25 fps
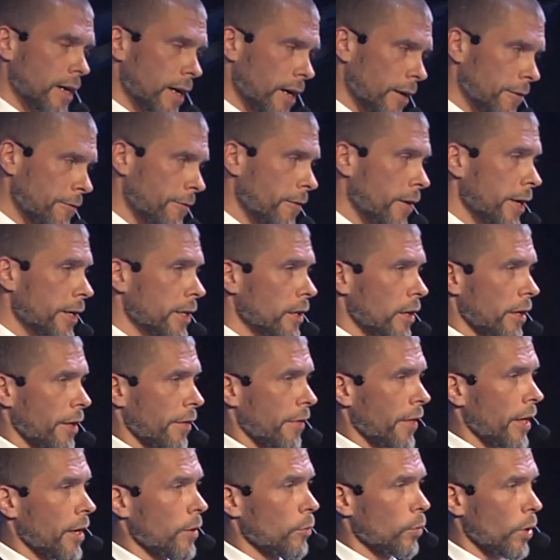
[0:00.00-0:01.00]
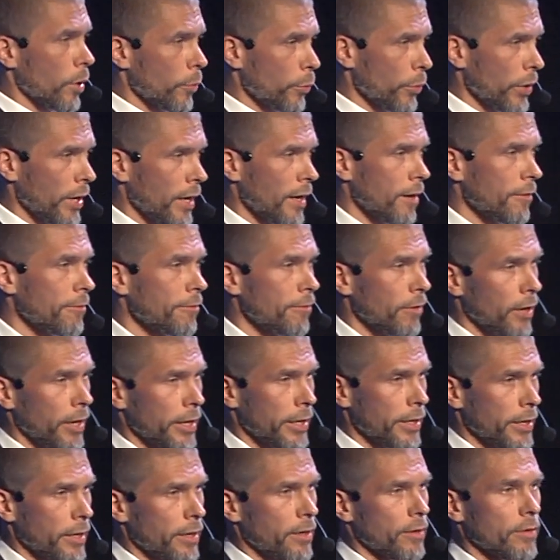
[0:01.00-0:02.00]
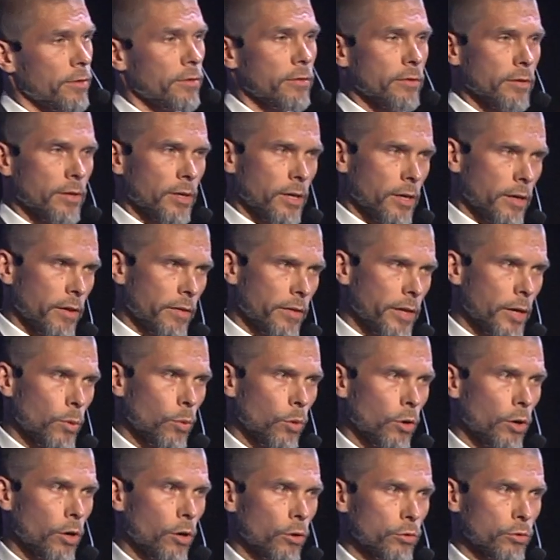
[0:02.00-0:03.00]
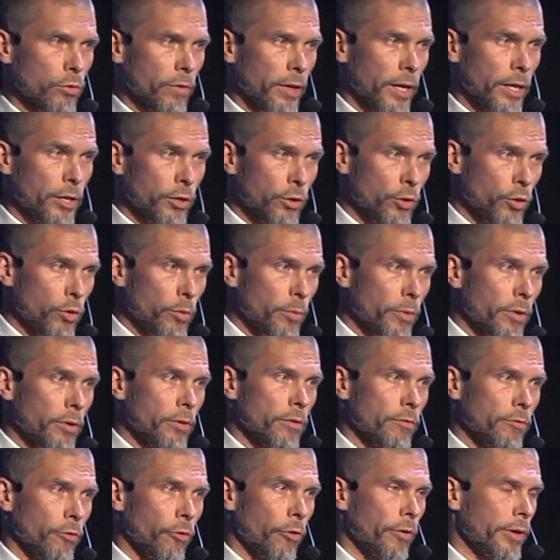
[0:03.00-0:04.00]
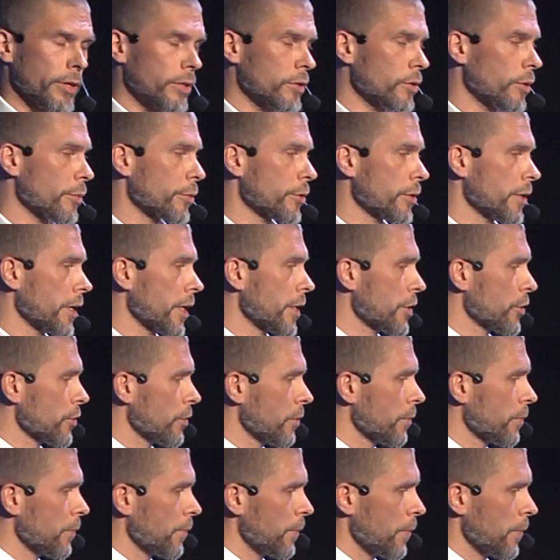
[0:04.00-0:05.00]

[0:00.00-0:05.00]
And finally, then, when we have findings, they will go to that human for interpretation.